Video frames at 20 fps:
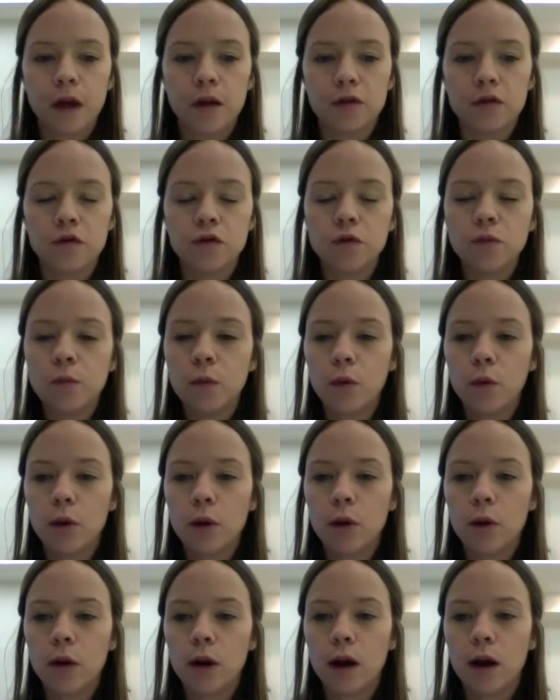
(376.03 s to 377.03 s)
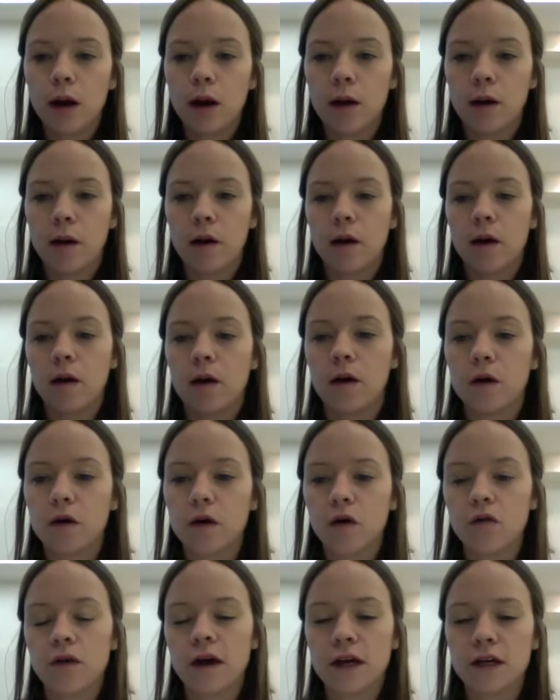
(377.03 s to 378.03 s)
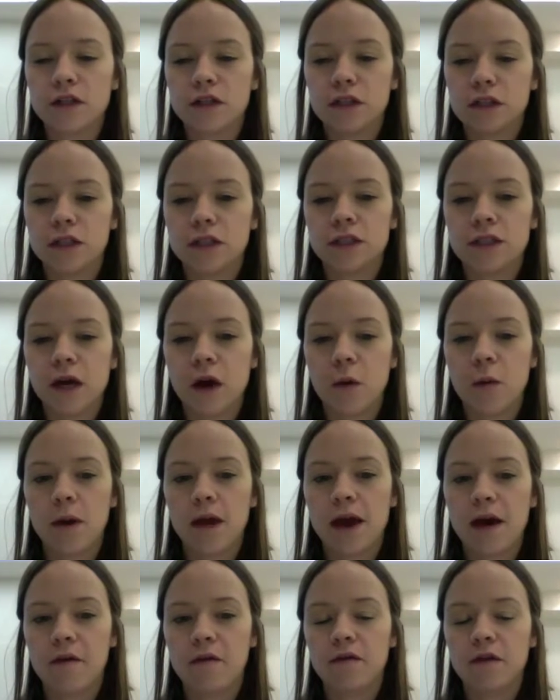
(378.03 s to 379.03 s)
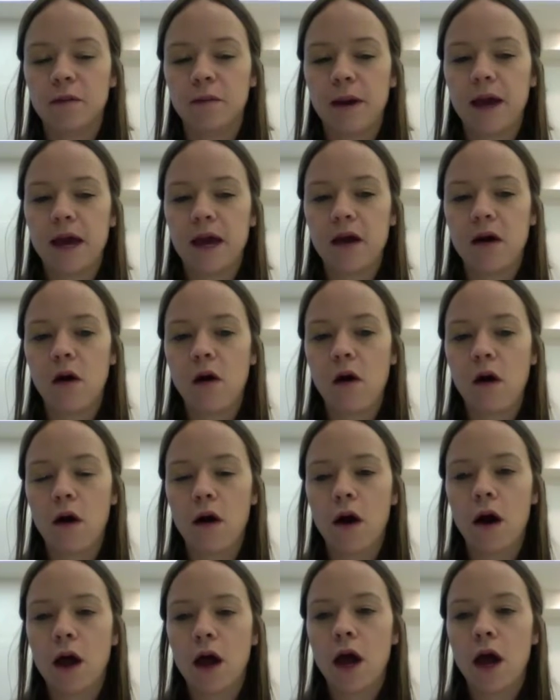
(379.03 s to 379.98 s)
Two more corrections that we have to make are